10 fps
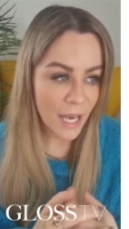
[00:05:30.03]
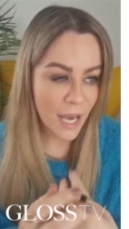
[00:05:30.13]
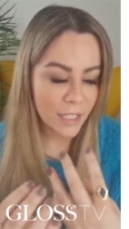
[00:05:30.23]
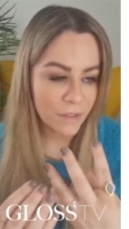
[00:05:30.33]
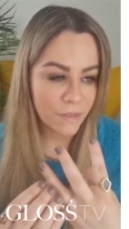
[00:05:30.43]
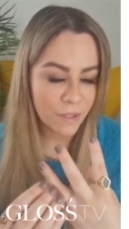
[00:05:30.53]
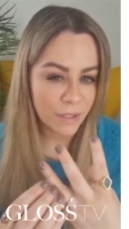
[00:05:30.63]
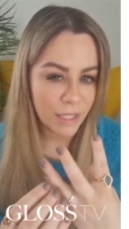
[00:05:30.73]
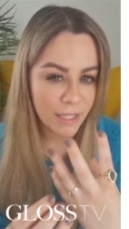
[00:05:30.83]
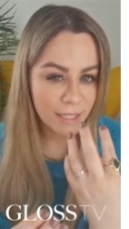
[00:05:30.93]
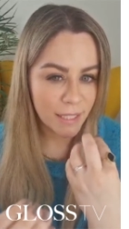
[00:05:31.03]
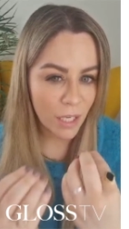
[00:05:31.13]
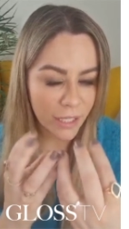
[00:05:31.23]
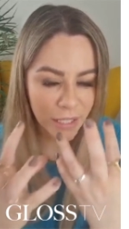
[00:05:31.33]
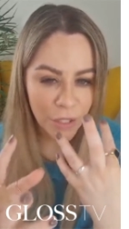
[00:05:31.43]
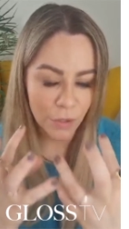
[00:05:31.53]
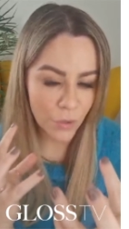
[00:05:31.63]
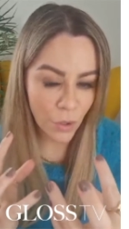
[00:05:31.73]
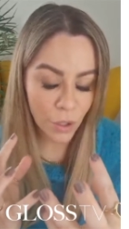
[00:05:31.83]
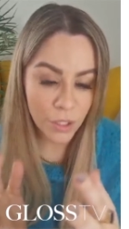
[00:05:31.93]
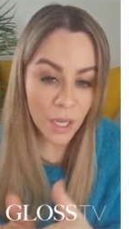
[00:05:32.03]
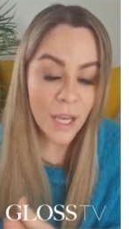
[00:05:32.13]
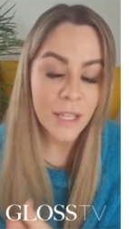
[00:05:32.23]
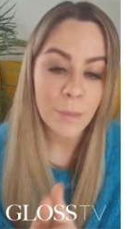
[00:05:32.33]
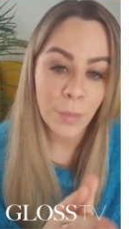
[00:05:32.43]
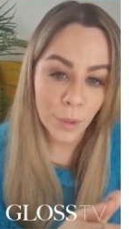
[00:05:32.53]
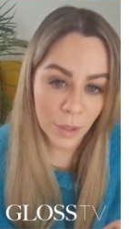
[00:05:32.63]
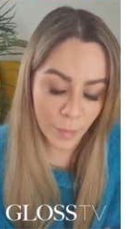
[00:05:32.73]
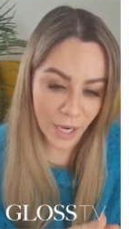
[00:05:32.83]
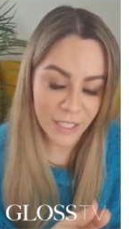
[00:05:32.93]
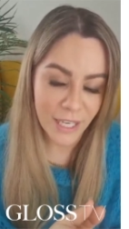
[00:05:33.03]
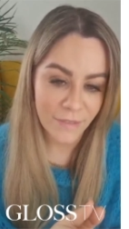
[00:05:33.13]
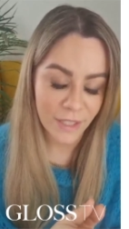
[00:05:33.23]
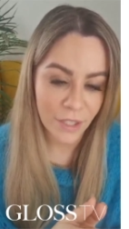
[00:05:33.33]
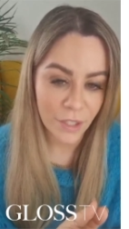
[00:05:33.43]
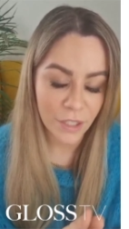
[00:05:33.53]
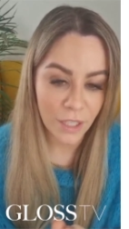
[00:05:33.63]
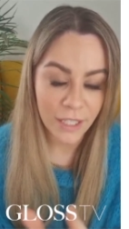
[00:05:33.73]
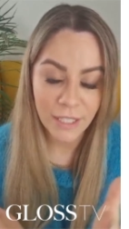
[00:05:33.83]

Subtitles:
and you feel that it's slightly too taut, then pull it back to every third night.